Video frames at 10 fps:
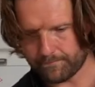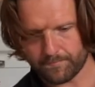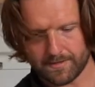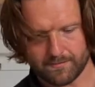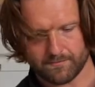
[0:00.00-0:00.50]

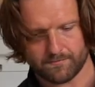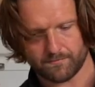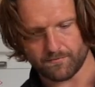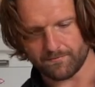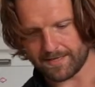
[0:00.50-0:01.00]
but
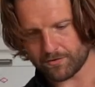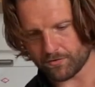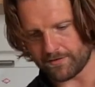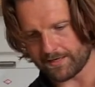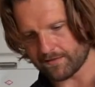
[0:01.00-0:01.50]
we'll make
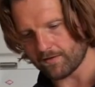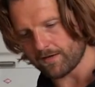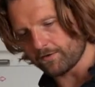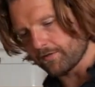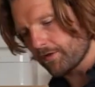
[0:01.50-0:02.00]
sure that it's
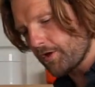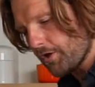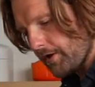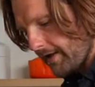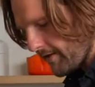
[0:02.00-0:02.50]
tied on
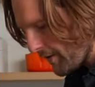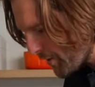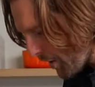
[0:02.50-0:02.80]
securely. So